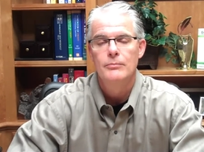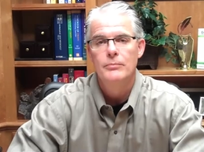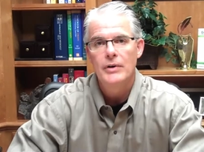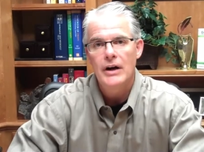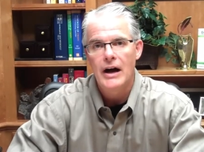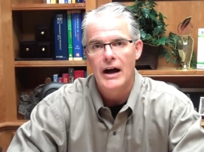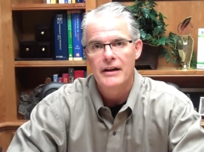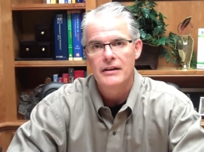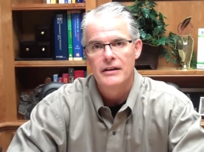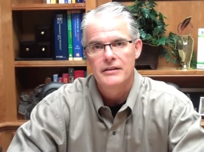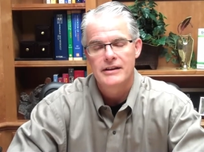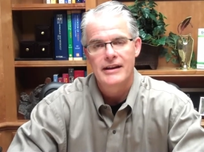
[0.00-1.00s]
but
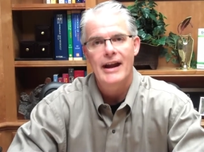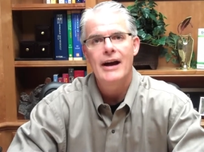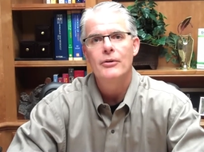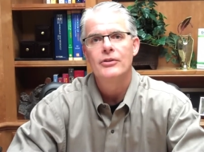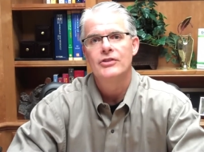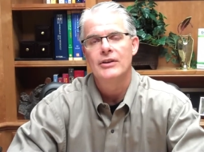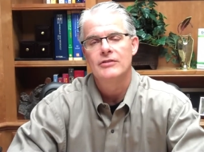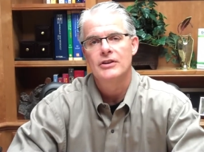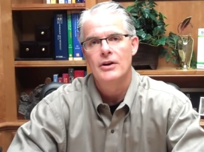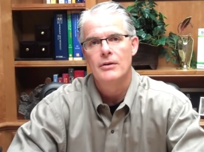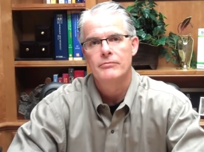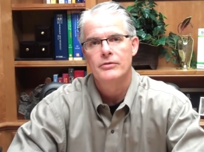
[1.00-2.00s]
the calories have to
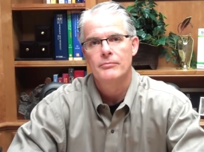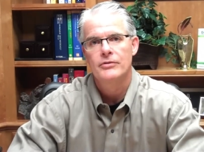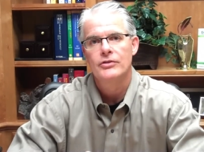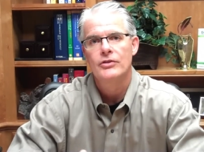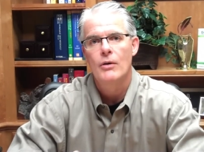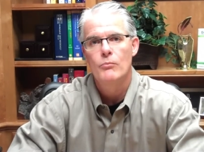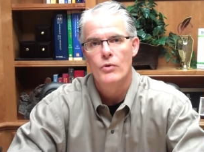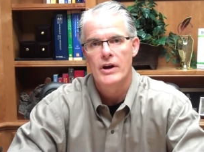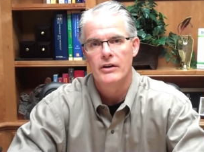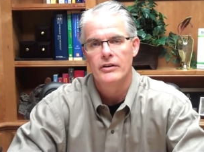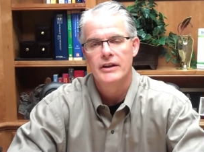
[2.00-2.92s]
come from somewhere,